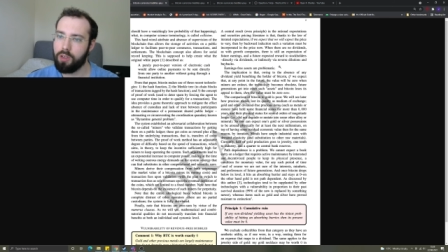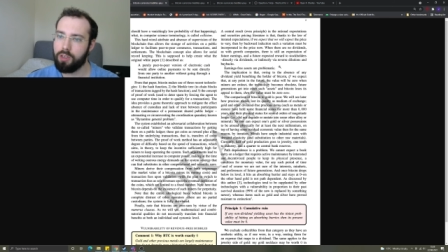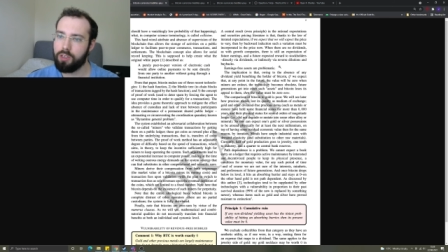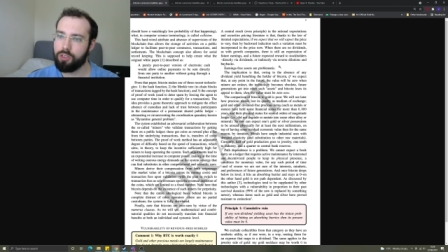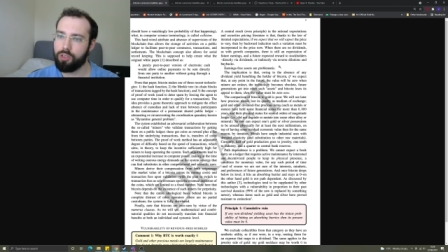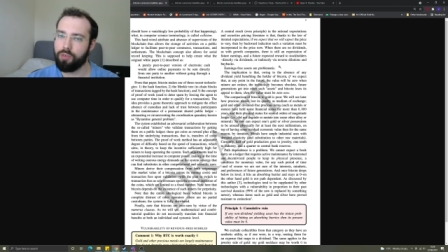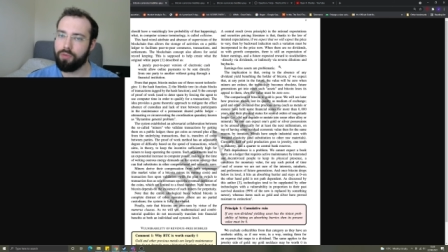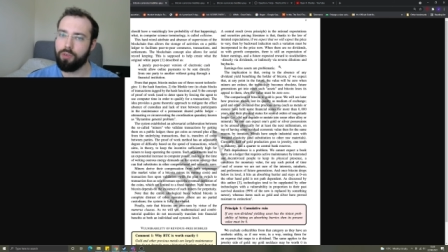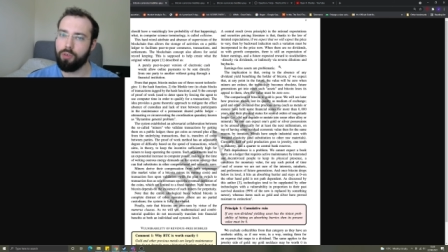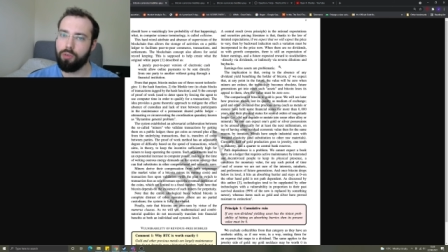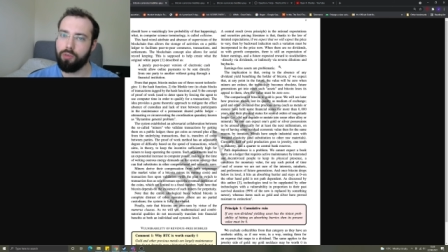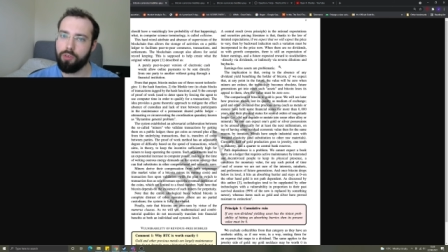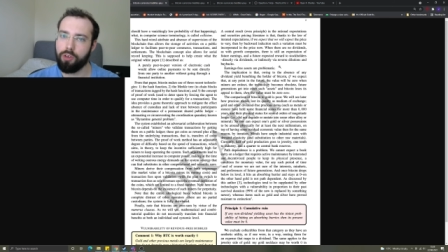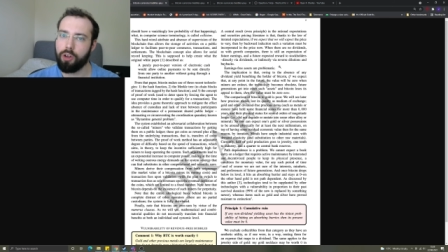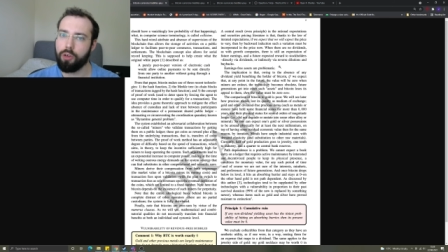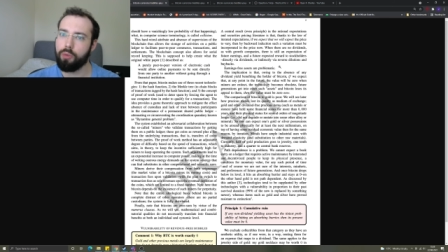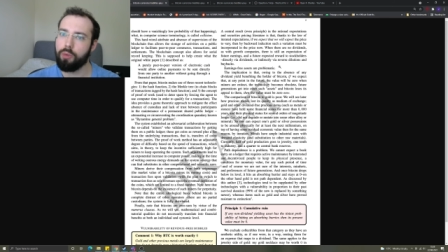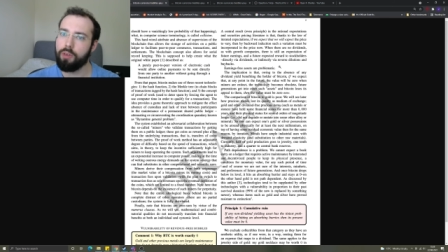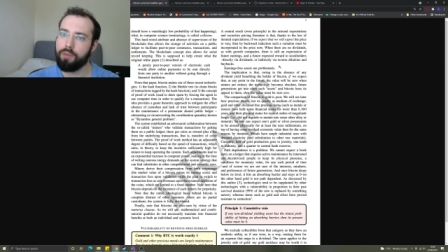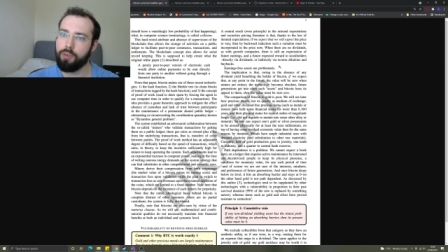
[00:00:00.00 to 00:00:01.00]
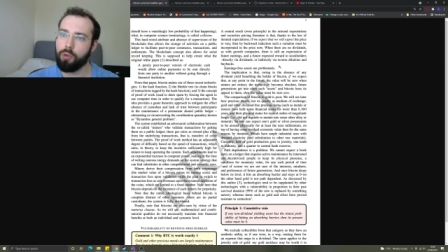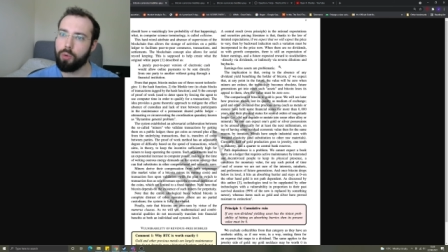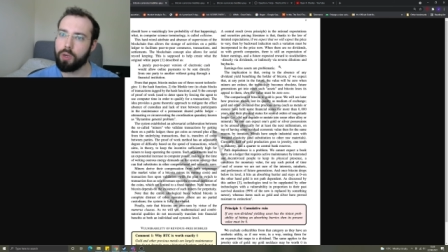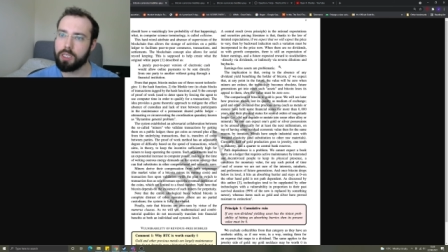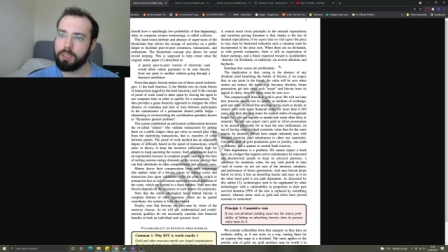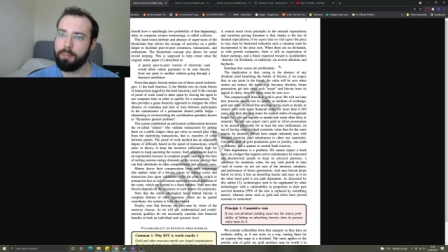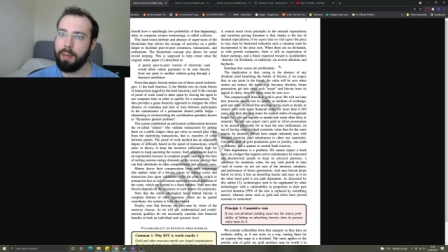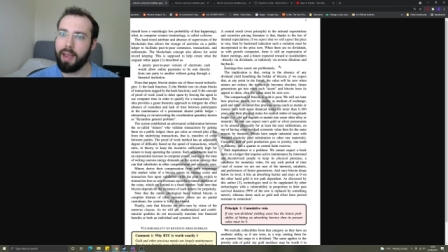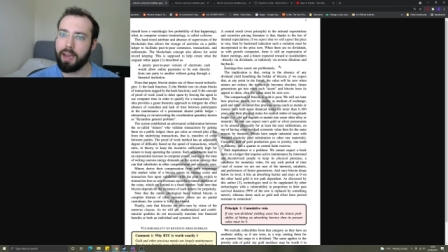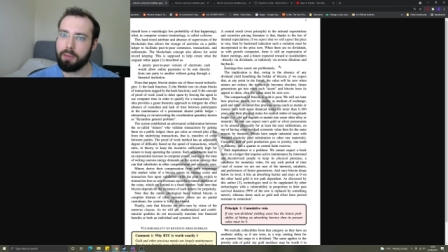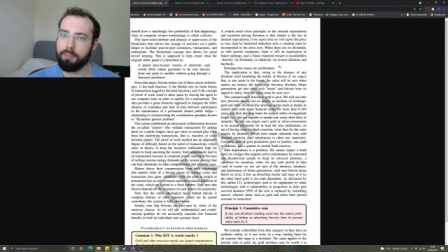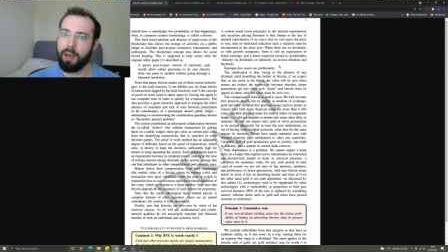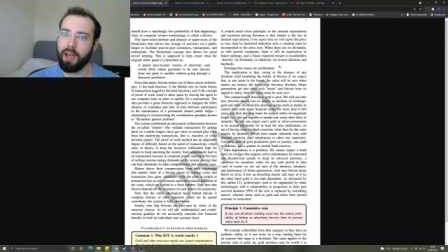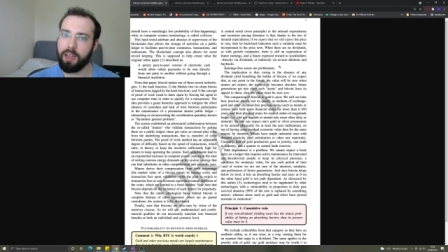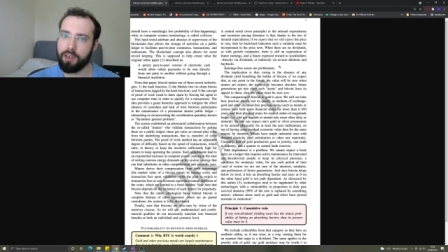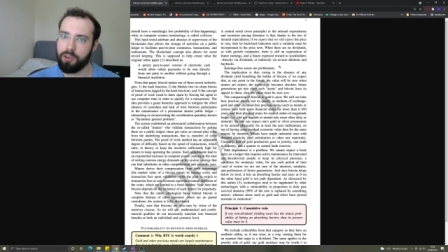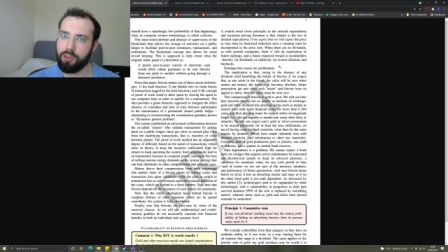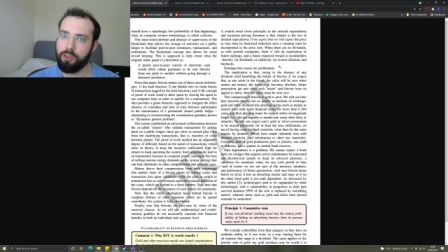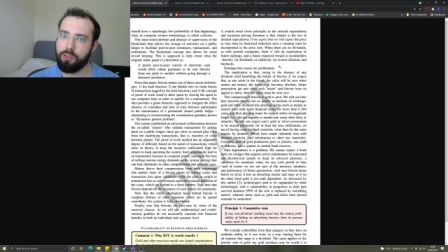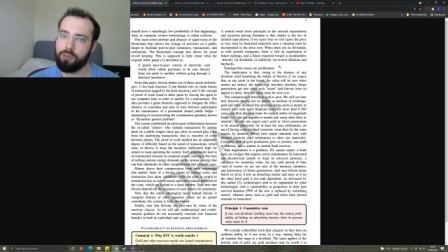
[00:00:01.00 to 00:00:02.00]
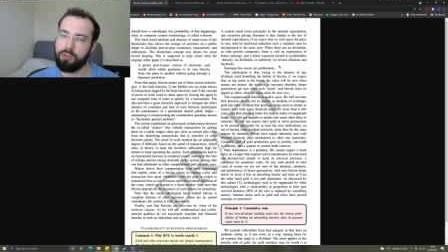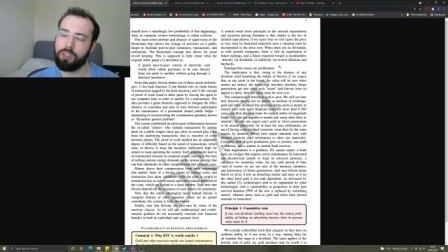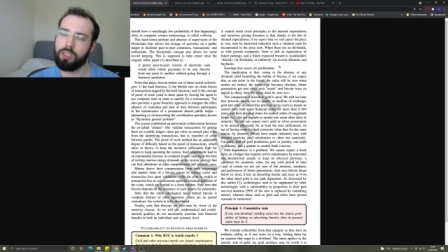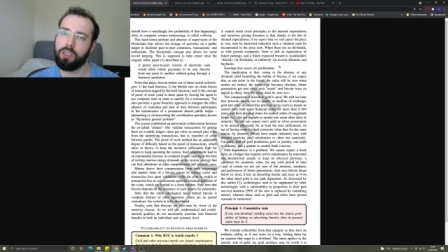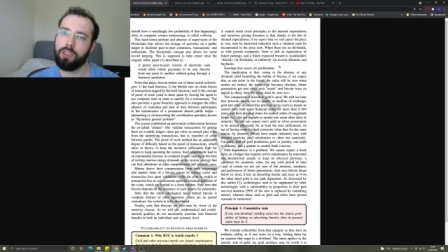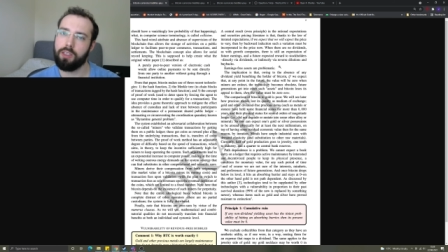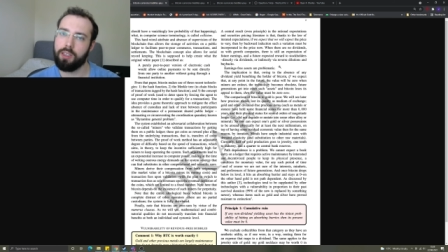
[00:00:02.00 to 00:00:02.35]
So if you you know if you expect bad news,